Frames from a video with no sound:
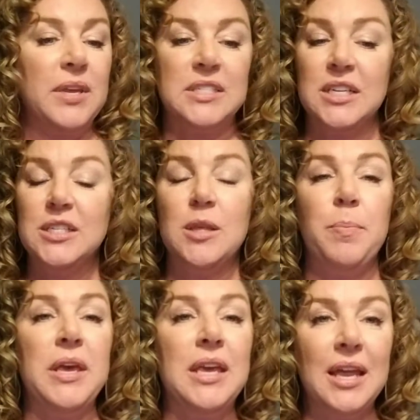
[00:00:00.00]
Since the
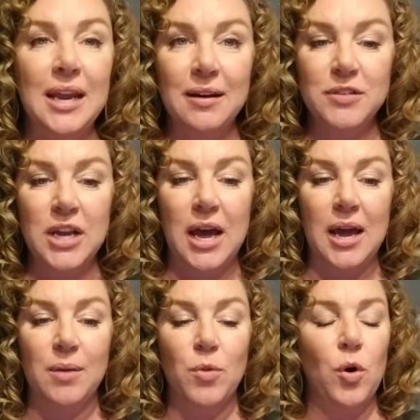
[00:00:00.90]
beginning of
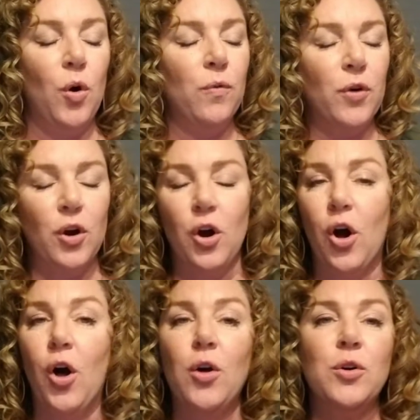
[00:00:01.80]
time, over
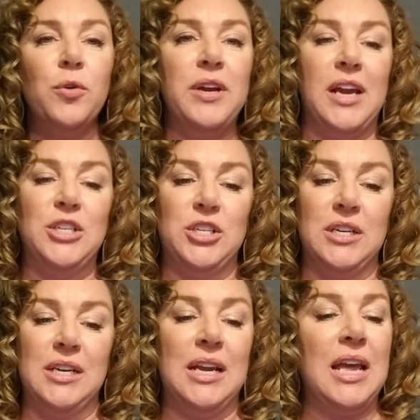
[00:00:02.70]
all
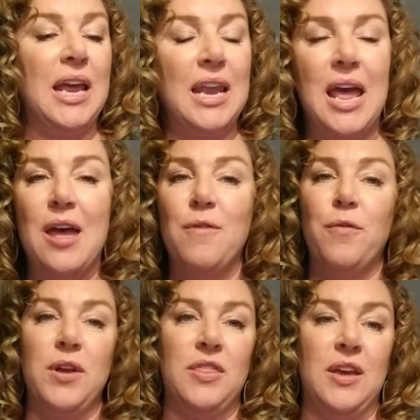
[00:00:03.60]
creation, in
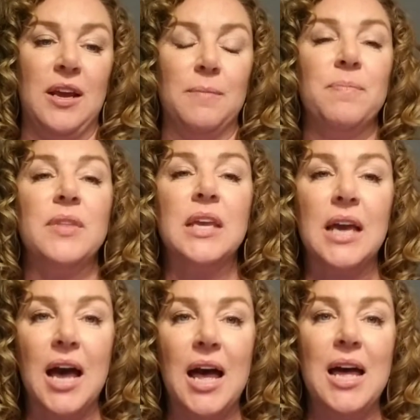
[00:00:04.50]
everything,
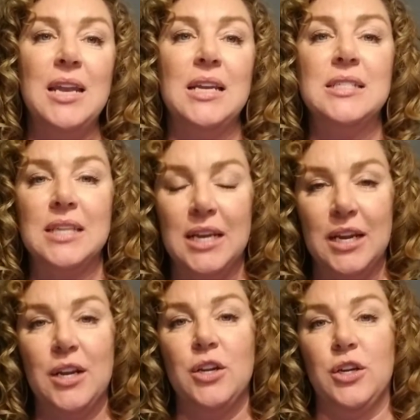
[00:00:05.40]
God is
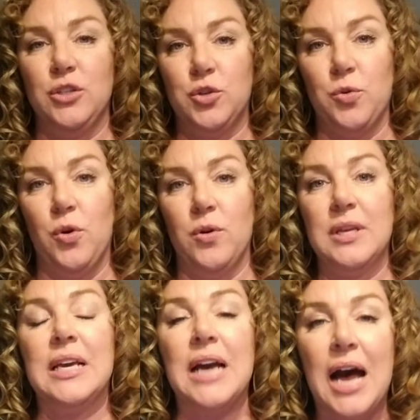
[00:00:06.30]
in control.
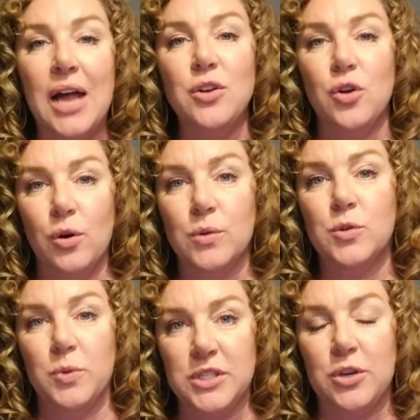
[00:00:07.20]
God
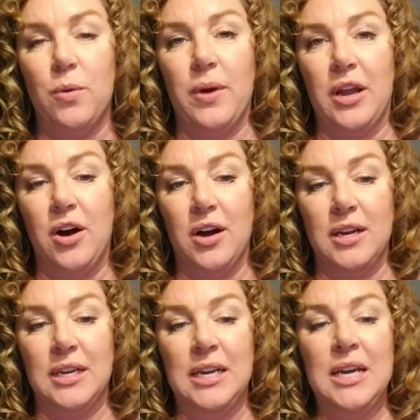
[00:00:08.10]
knows what's going on.
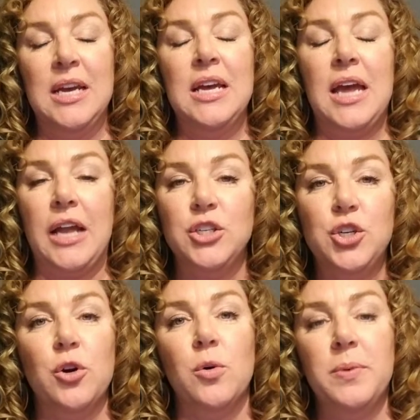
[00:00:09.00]
And
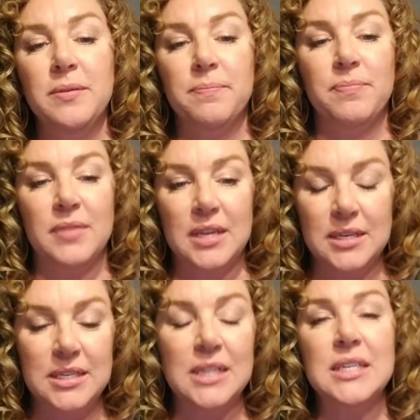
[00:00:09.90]
Job
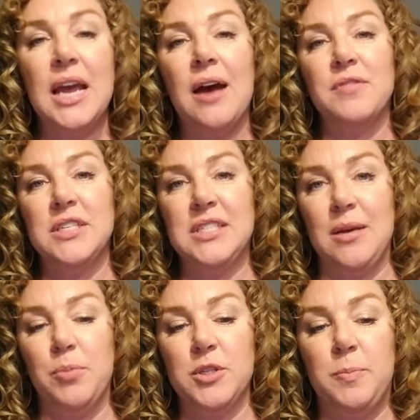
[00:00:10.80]
doesn't have the same
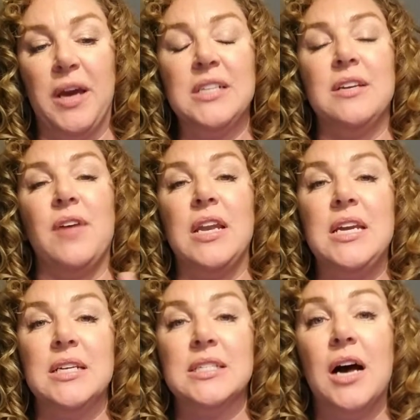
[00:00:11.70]
perspective, and
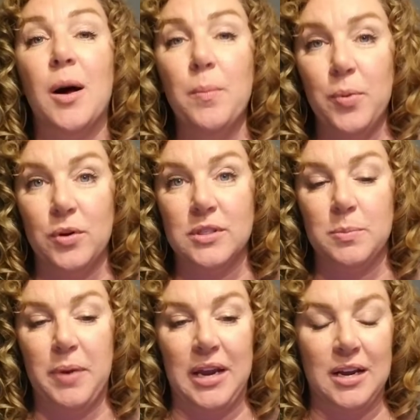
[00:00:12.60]
he is humbled
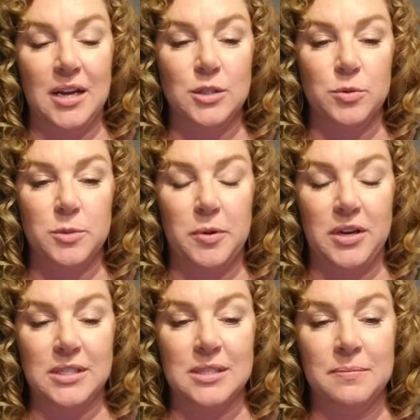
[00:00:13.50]
by God's
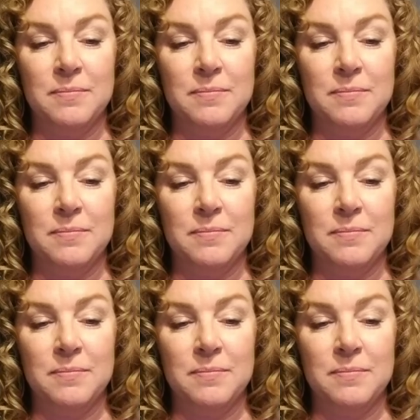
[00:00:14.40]
response.